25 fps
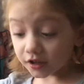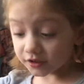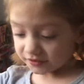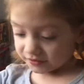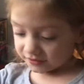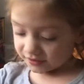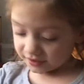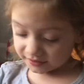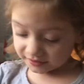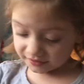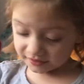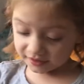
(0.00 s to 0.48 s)

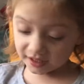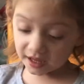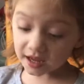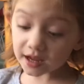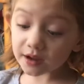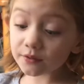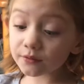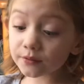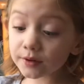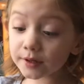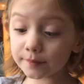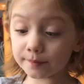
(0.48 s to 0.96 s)
Today
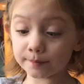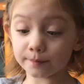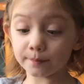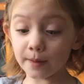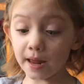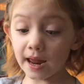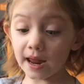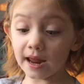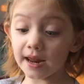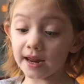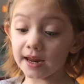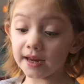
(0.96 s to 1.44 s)
we
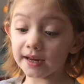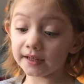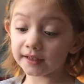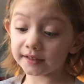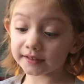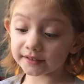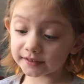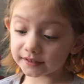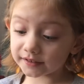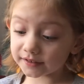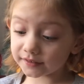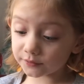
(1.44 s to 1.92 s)
made
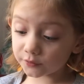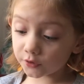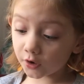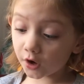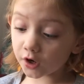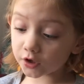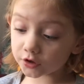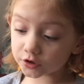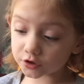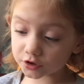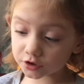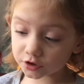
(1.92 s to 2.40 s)

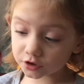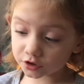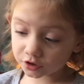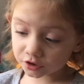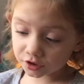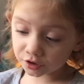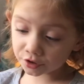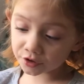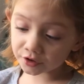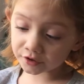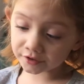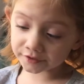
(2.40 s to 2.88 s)
a
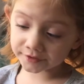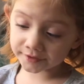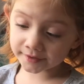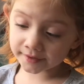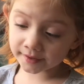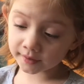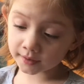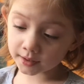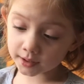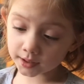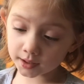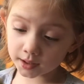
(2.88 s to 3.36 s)
to,
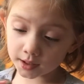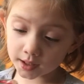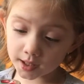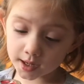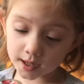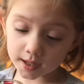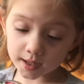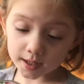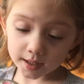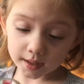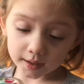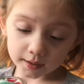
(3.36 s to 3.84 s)
to,
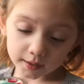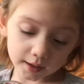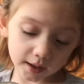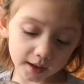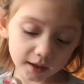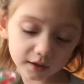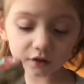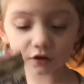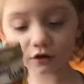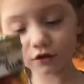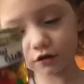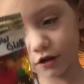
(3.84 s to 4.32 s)

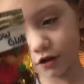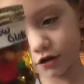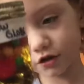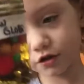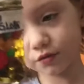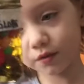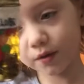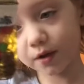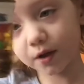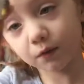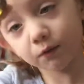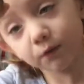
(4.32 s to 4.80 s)
later
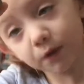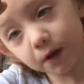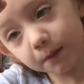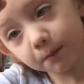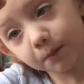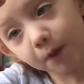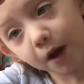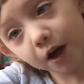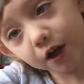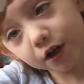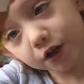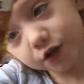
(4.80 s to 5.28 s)
this week we
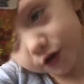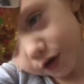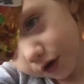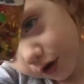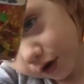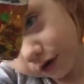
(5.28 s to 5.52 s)
made a snow